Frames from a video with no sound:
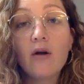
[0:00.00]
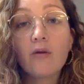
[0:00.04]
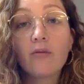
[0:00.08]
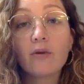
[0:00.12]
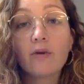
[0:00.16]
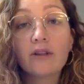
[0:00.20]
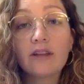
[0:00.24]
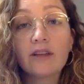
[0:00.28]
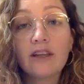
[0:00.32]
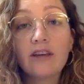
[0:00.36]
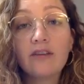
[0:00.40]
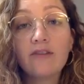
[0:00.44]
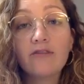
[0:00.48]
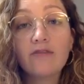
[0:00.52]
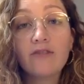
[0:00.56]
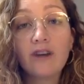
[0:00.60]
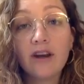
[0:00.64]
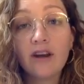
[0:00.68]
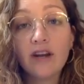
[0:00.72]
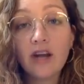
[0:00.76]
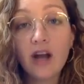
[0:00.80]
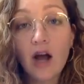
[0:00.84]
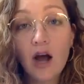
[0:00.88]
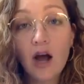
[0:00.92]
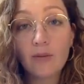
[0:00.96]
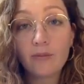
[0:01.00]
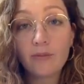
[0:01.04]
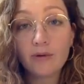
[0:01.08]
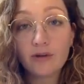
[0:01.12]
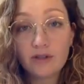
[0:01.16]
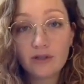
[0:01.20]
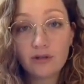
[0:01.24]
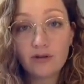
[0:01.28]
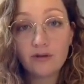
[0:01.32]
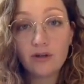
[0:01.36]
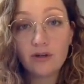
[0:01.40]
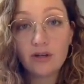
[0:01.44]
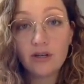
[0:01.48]
relief funding
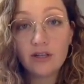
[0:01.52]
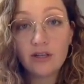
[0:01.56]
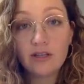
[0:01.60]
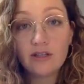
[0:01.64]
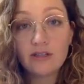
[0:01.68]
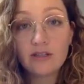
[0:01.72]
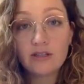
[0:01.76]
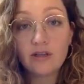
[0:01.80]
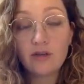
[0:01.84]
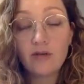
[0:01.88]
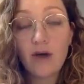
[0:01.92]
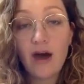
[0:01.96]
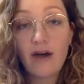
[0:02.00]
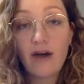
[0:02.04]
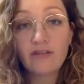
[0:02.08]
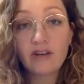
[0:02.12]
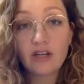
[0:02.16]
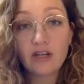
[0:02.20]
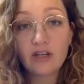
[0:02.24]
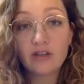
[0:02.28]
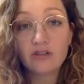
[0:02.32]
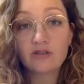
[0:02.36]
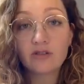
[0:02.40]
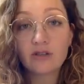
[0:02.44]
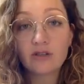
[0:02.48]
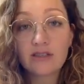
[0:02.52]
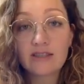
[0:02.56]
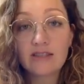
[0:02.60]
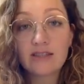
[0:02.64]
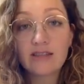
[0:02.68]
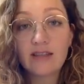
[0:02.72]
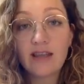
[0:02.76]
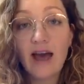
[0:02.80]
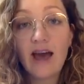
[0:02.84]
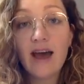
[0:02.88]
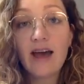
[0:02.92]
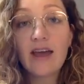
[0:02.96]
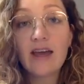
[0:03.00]
opportunities and you have an interest in
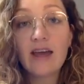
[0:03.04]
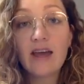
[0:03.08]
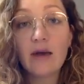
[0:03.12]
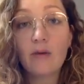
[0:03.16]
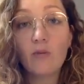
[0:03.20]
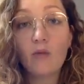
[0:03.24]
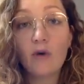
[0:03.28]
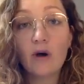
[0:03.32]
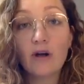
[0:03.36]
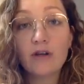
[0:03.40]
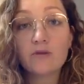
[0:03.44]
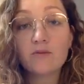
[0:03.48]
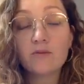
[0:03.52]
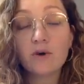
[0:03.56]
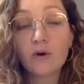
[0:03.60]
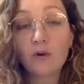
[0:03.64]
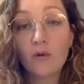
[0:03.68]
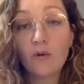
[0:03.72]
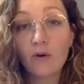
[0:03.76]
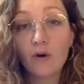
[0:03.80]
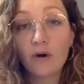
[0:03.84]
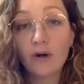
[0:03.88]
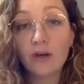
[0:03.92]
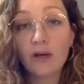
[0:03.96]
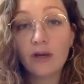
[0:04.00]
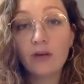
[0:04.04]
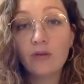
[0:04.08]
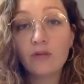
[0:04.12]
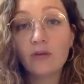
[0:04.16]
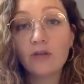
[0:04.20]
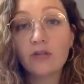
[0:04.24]
that, it was recorded.